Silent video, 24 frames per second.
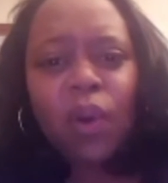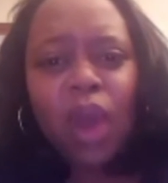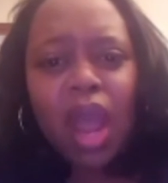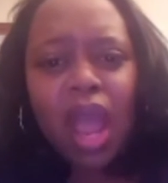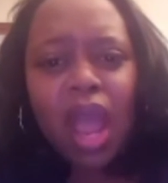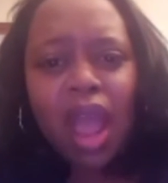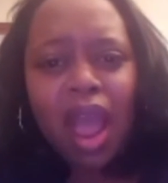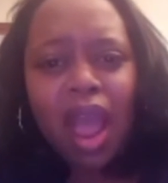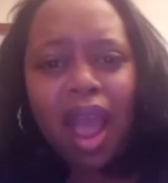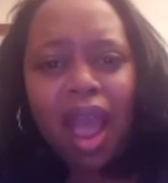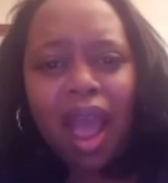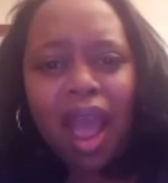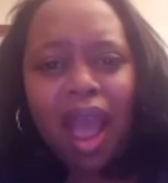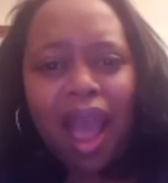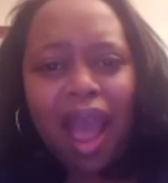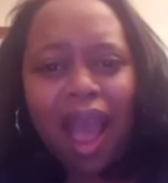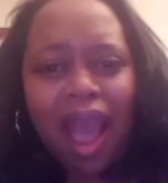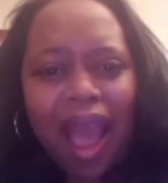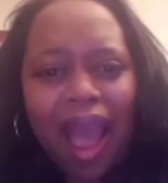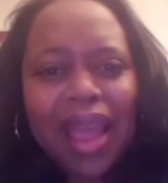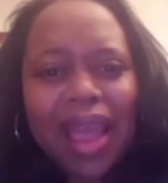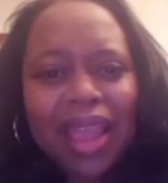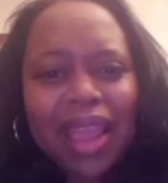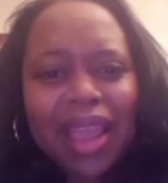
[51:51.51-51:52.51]
So
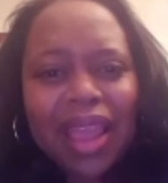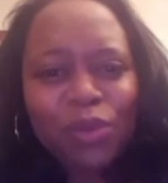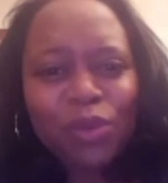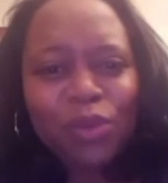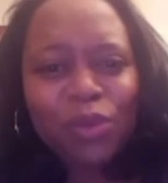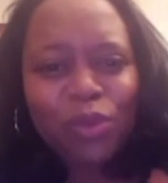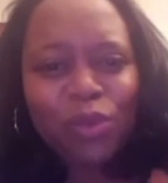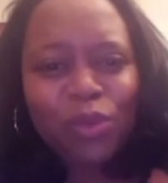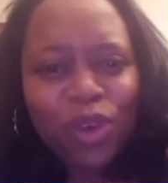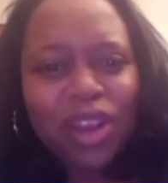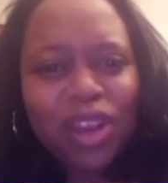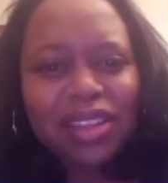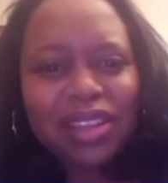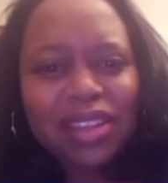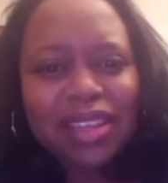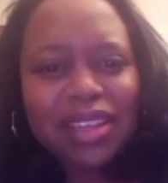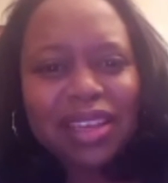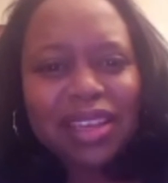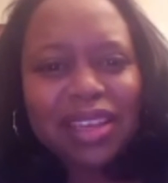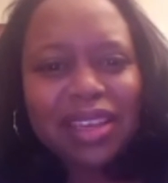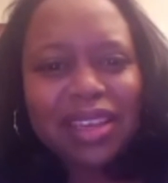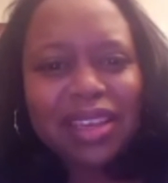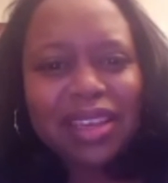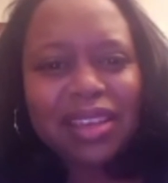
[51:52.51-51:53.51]
I
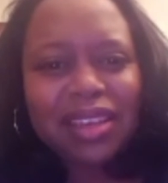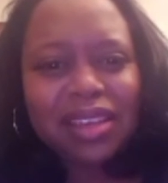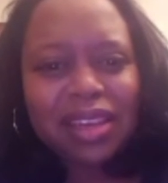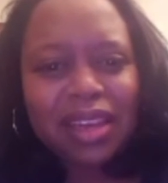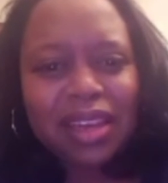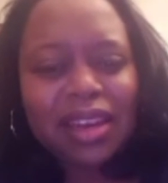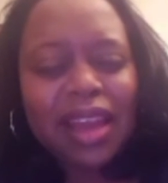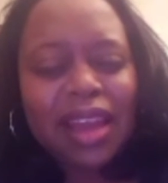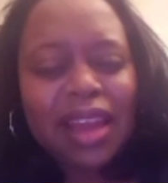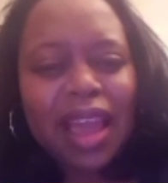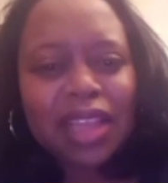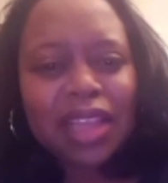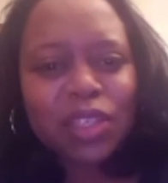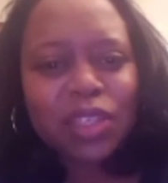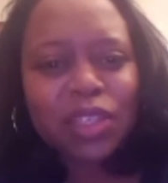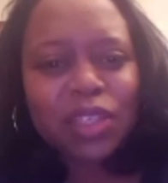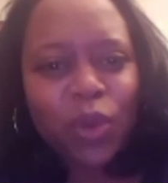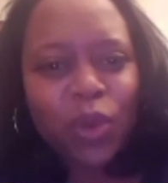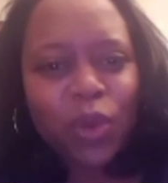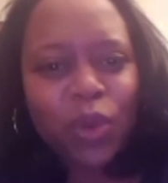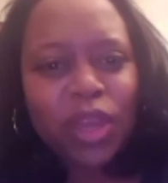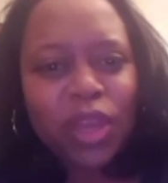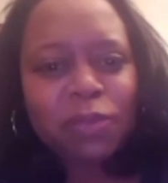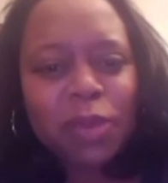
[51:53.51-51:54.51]
really connect
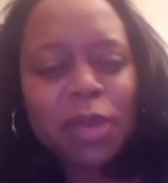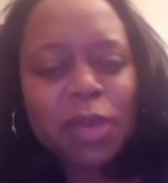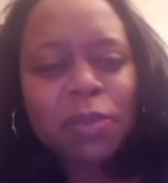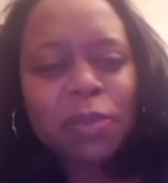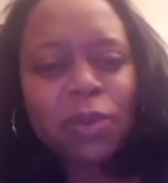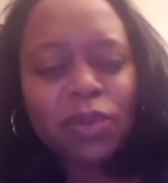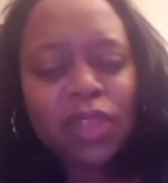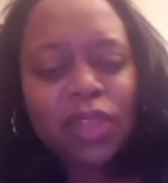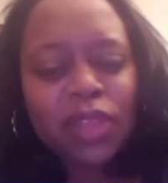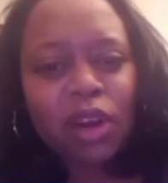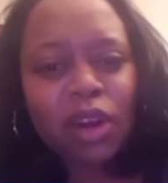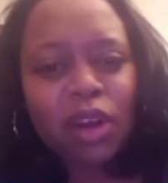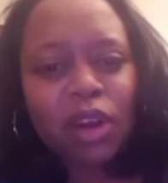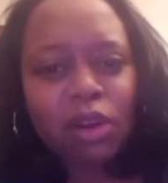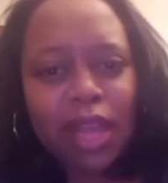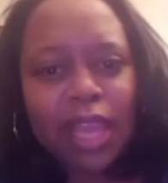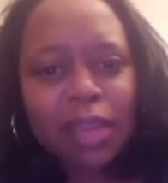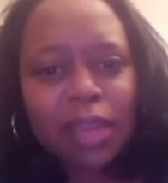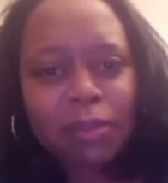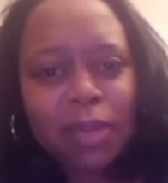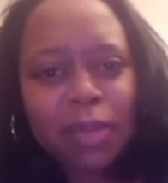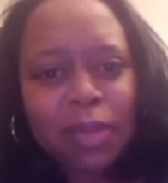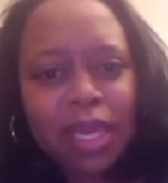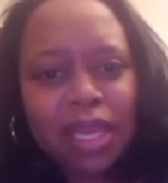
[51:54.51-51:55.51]
with people that are
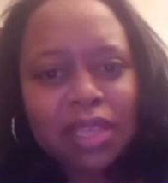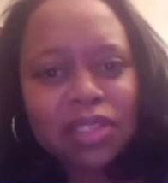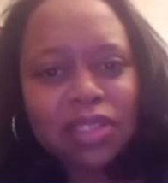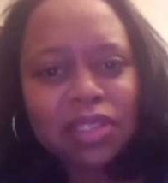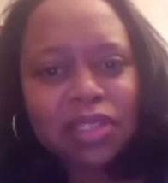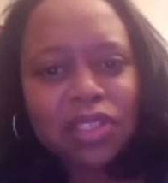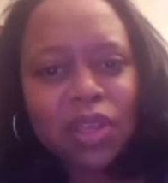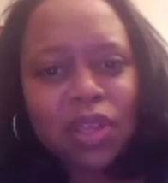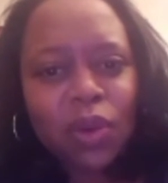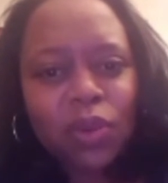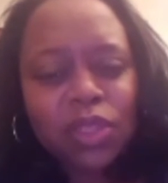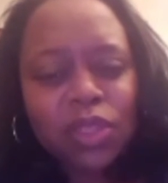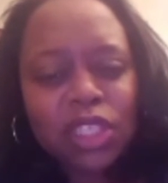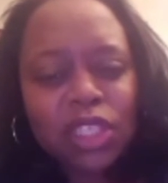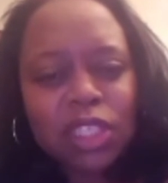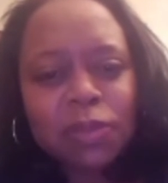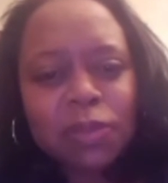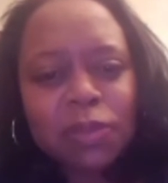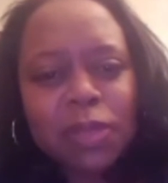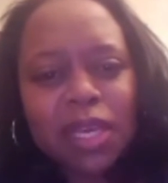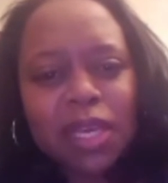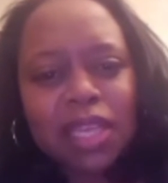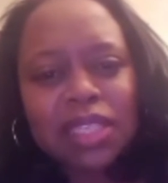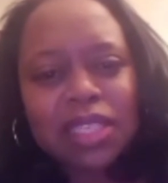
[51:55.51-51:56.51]
like me. So
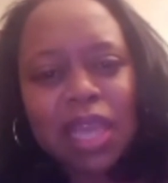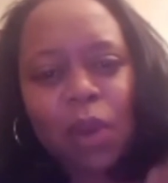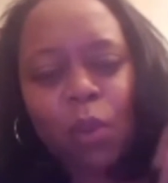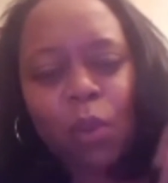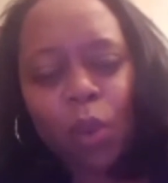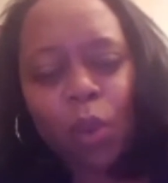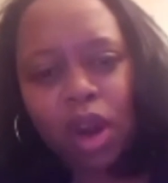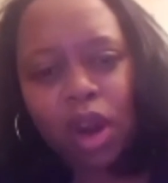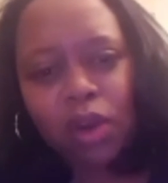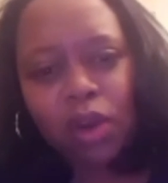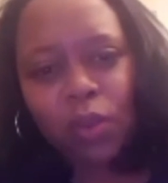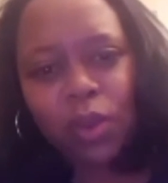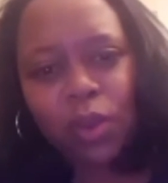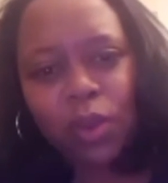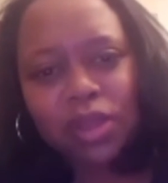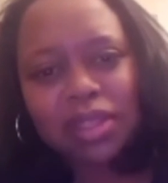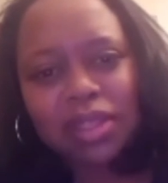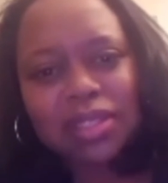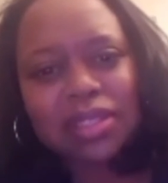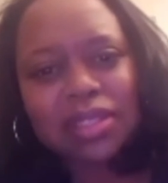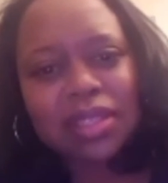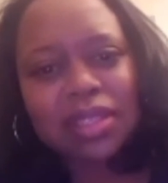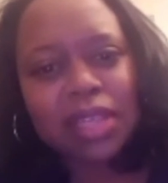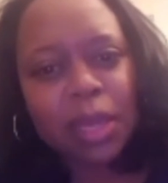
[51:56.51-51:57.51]
just because I work
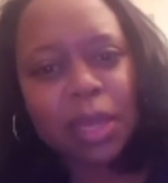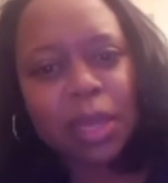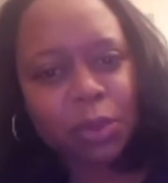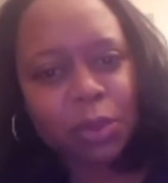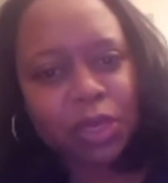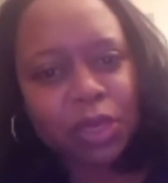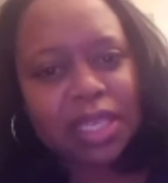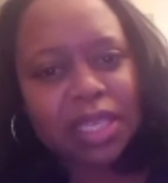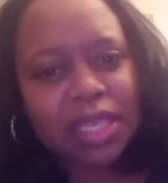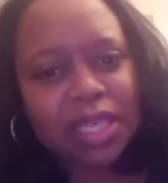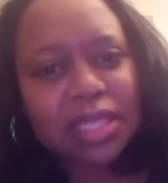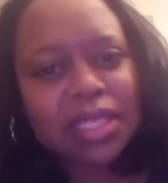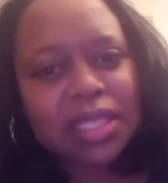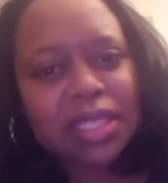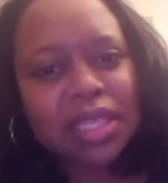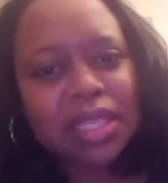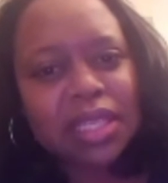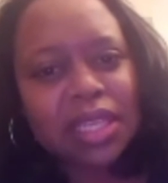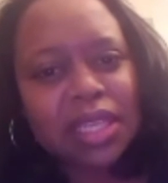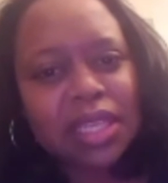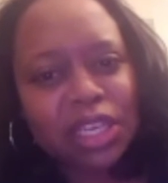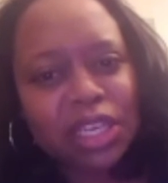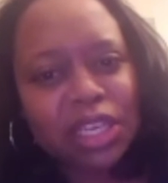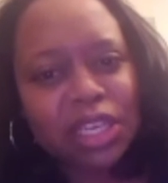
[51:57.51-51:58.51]
with the celebrities
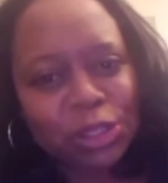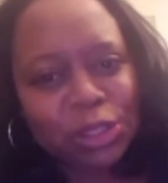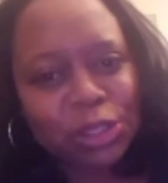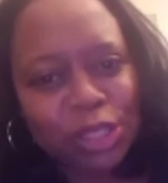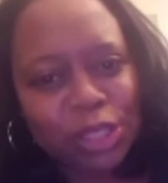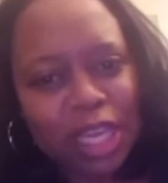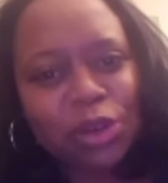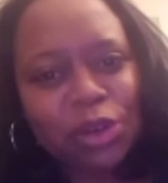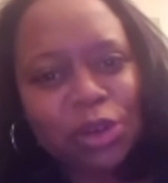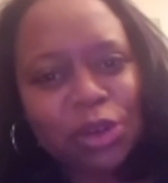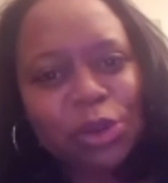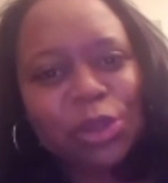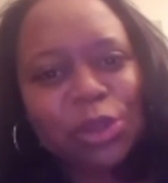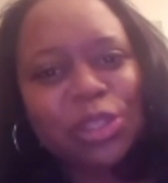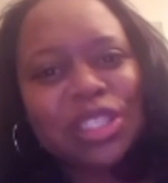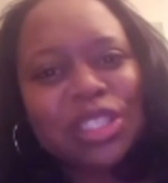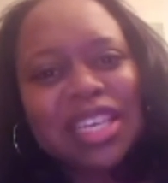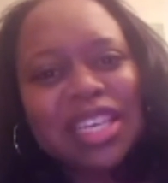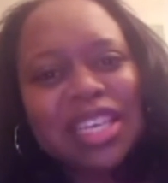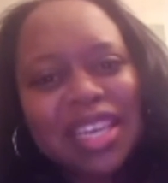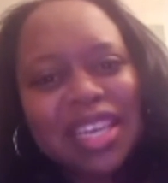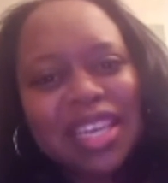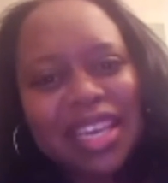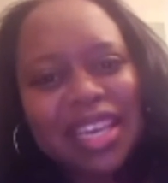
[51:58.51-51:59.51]
and the
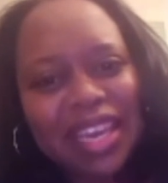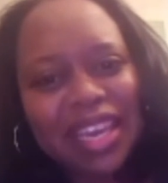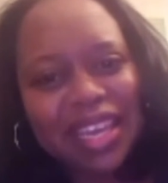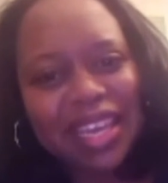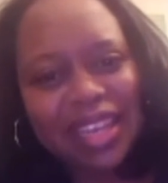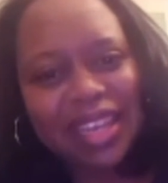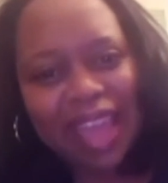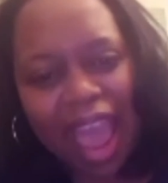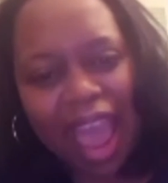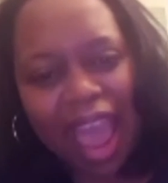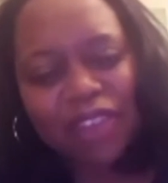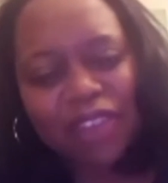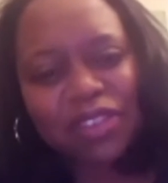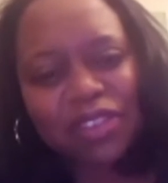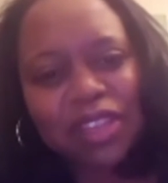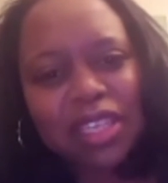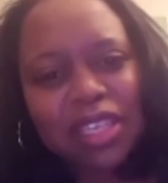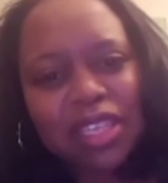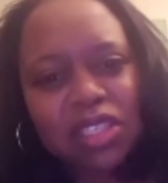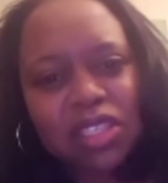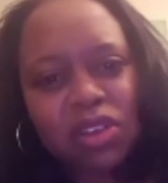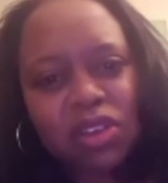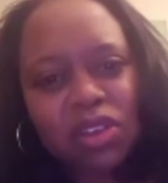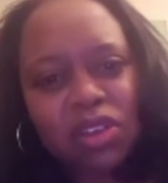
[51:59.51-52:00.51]
entertainers and the
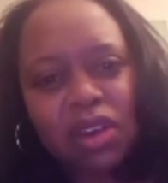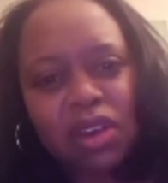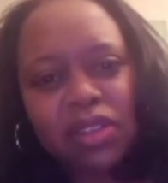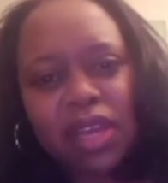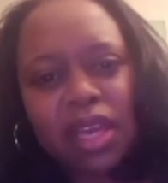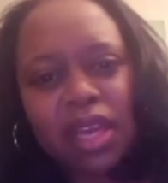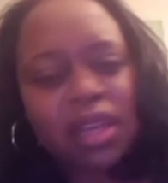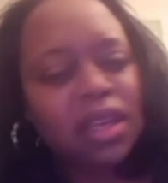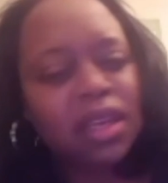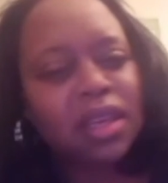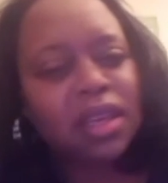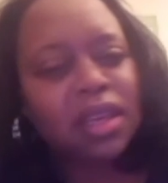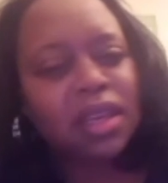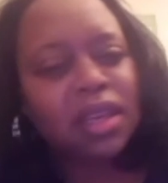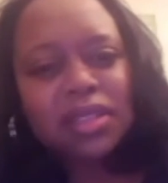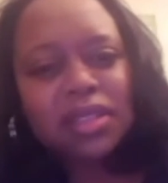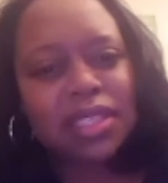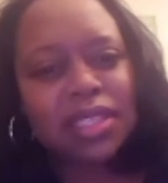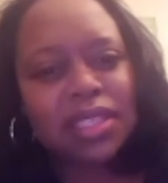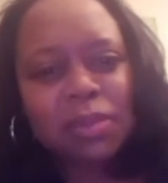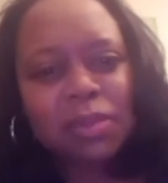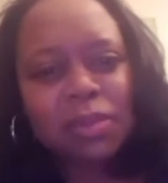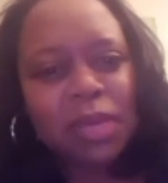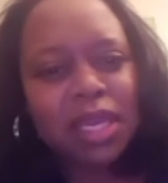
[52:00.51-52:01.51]
athletes and all that
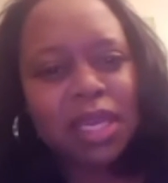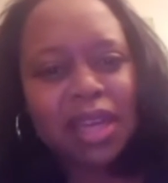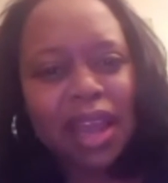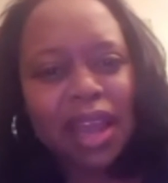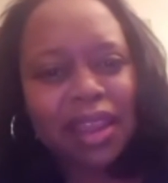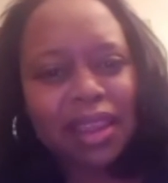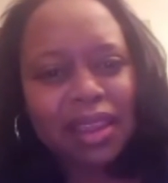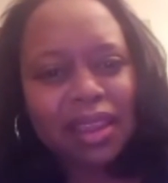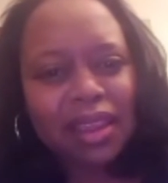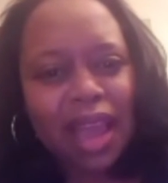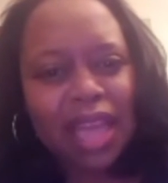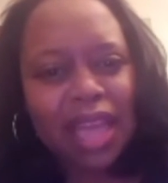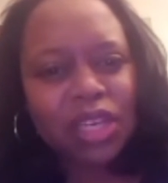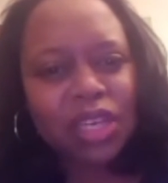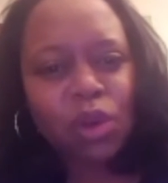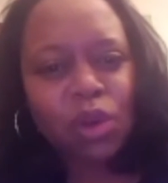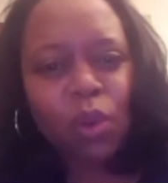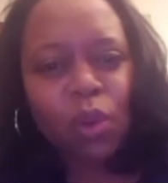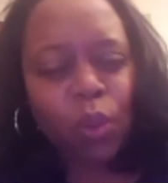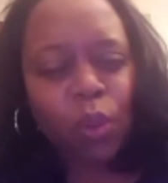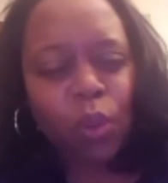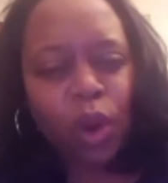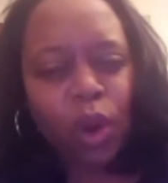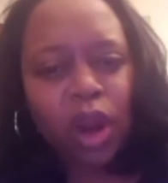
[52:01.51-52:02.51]
doesn't mean I
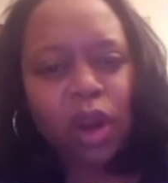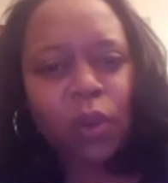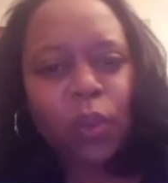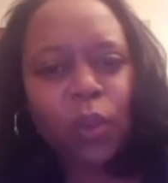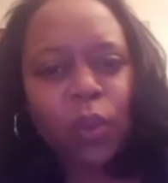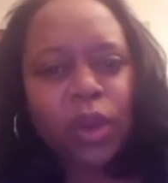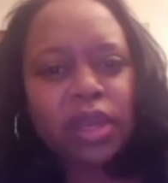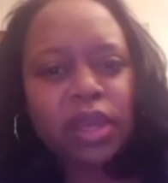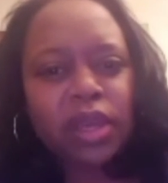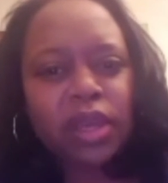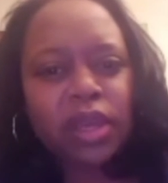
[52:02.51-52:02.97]
don't work